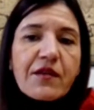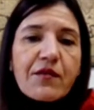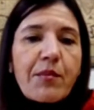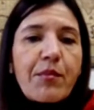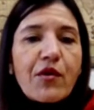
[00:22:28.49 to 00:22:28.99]
the
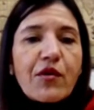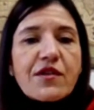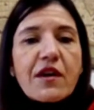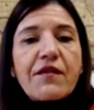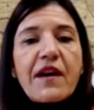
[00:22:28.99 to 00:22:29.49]
rapport
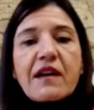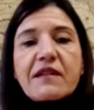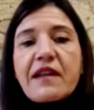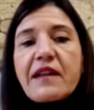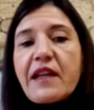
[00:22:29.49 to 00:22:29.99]
of
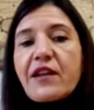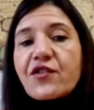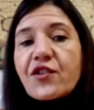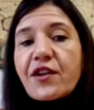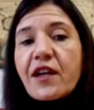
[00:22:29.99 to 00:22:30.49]
art and
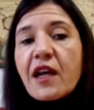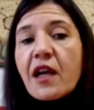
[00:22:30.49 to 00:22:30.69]
nature.